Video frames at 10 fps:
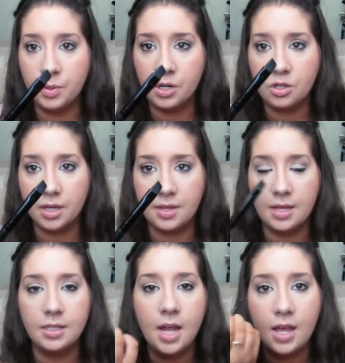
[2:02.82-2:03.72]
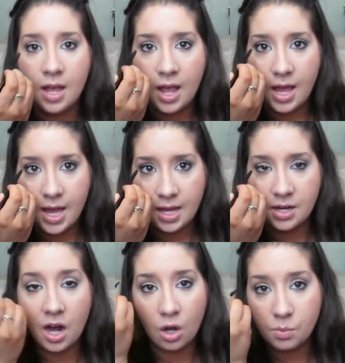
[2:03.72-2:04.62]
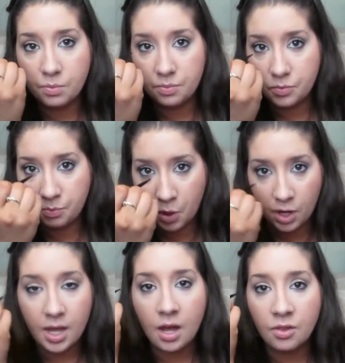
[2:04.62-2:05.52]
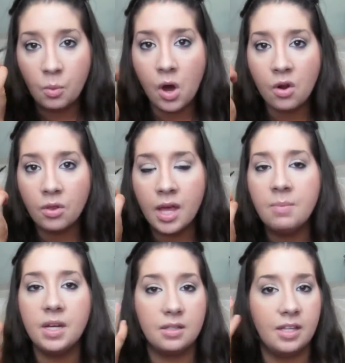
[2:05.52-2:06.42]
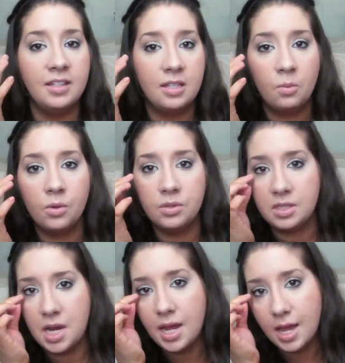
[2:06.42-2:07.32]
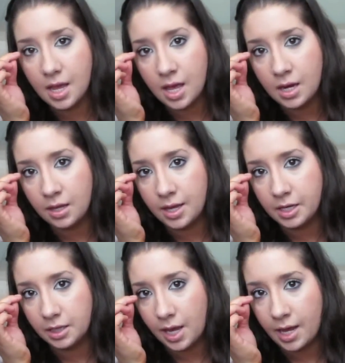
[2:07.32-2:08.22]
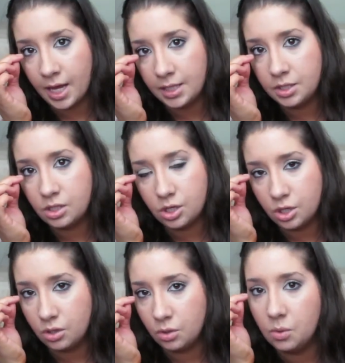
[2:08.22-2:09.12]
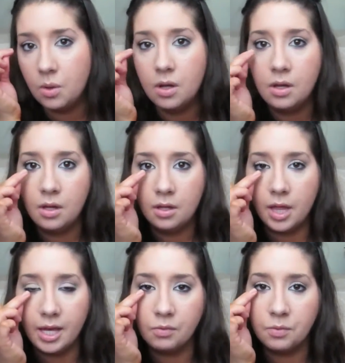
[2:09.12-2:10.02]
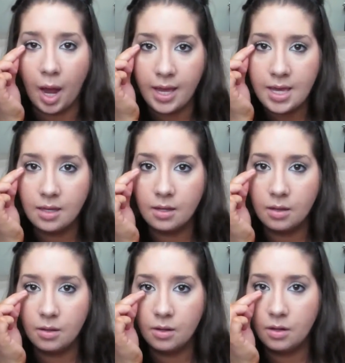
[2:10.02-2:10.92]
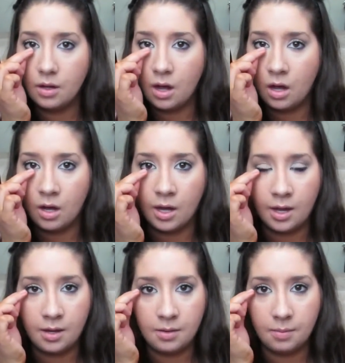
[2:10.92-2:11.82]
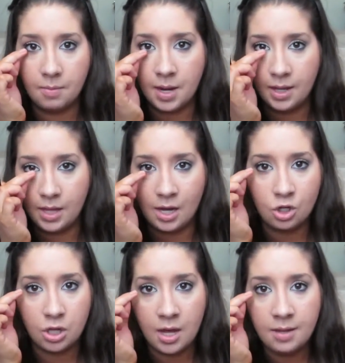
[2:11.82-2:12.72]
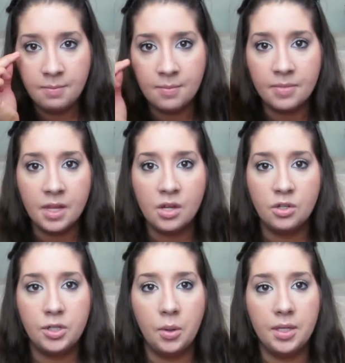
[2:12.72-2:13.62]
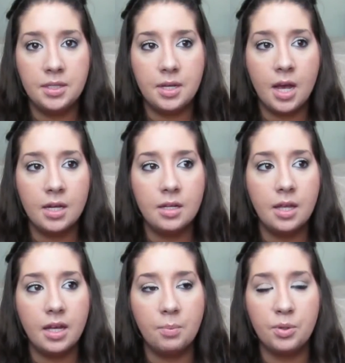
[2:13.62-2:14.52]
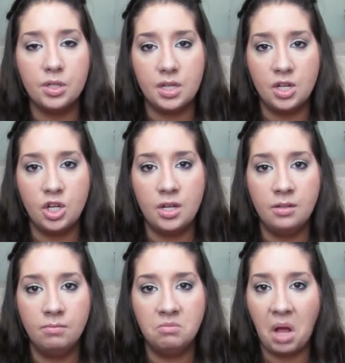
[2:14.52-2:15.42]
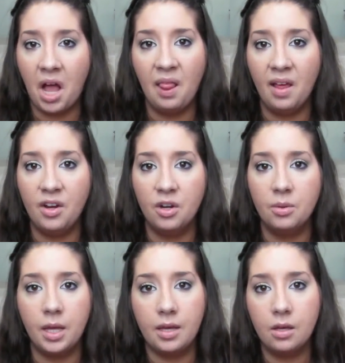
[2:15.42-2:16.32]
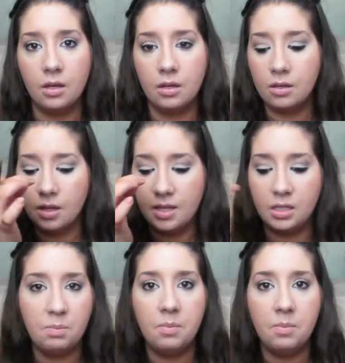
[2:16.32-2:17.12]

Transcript: brush like this and I'll put it on the water line, but since it won't stick, it kind of like glides to like right on my lash line. So it's kind of like a precision eyeliner. Like it's,